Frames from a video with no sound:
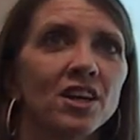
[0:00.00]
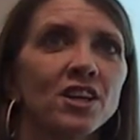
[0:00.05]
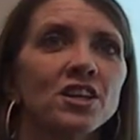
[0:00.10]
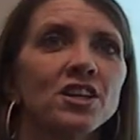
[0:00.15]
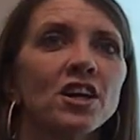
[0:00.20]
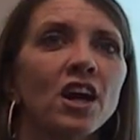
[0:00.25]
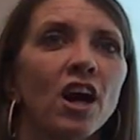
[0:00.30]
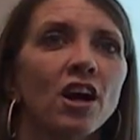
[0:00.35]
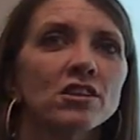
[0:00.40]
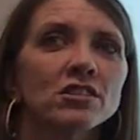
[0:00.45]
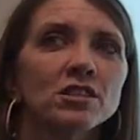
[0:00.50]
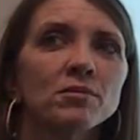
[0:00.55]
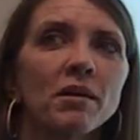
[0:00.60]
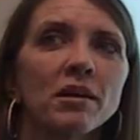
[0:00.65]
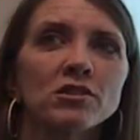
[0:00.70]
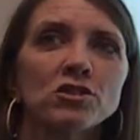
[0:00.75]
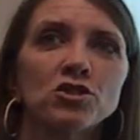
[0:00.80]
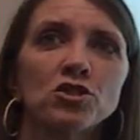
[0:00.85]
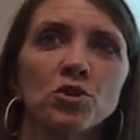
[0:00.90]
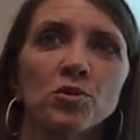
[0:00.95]
Yards to
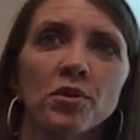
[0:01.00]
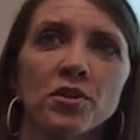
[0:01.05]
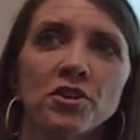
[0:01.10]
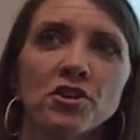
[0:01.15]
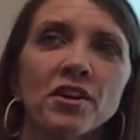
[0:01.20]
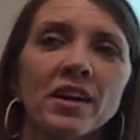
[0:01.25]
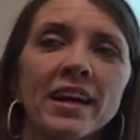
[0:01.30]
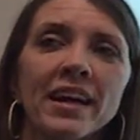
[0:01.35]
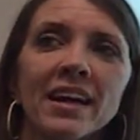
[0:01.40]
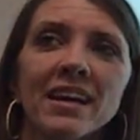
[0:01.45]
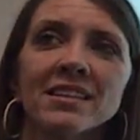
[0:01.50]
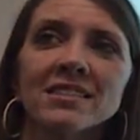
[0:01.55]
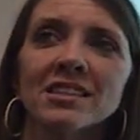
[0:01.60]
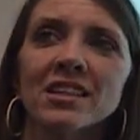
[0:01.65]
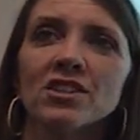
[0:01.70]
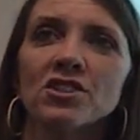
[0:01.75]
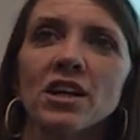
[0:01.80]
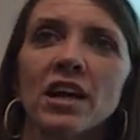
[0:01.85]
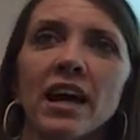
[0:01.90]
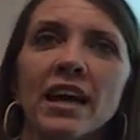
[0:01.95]
miles. Do it with your hands
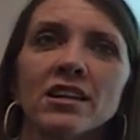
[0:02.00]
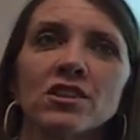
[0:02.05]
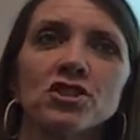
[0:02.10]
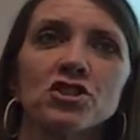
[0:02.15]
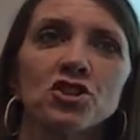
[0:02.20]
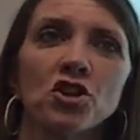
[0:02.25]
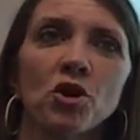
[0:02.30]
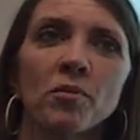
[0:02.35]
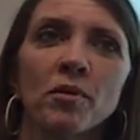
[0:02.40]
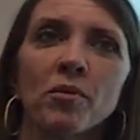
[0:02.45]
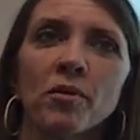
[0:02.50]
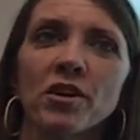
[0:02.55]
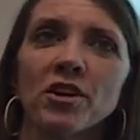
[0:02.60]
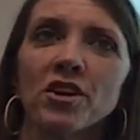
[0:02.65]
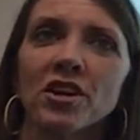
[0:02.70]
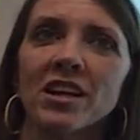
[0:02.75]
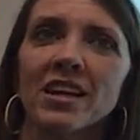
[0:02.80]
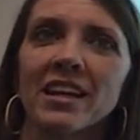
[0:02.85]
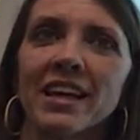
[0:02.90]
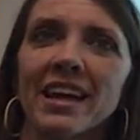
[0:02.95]
and show me where
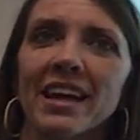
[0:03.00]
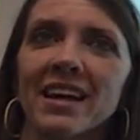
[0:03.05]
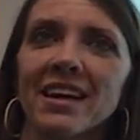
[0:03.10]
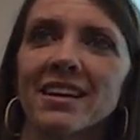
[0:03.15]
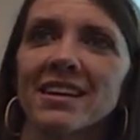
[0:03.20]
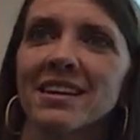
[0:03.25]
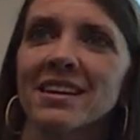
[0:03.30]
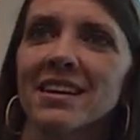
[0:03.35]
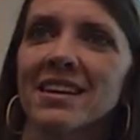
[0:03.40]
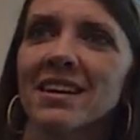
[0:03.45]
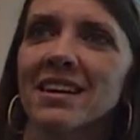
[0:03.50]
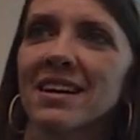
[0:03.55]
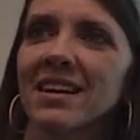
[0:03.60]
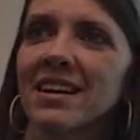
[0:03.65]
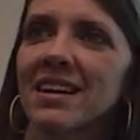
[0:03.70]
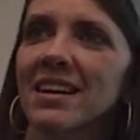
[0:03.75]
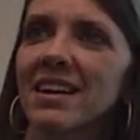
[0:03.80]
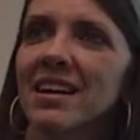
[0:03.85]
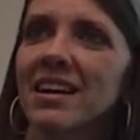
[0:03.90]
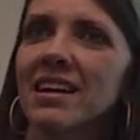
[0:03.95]
you're going to land.
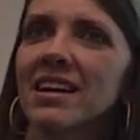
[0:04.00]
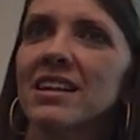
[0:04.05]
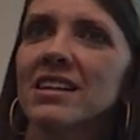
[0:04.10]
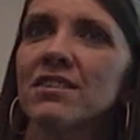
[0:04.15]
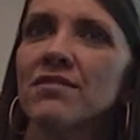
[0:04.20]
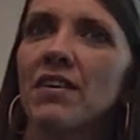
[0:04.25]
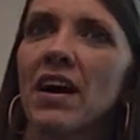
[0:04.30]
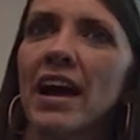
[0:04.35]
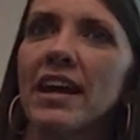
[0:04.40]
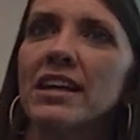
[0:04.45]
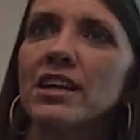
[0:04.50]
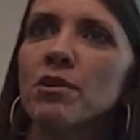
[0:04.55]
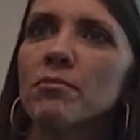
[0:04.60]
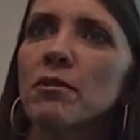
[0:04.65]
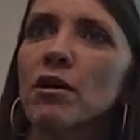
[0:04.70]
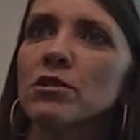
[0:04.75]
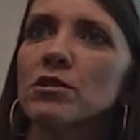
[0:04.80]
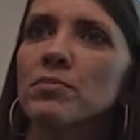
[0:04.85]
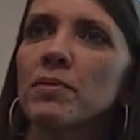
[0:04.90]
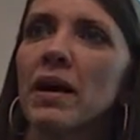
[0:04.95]
Dividing or
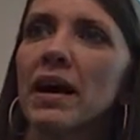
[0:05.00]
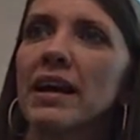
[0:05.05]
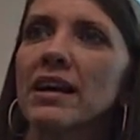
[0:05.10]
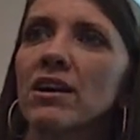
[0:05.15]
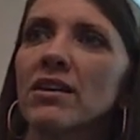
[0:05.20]
multiplying.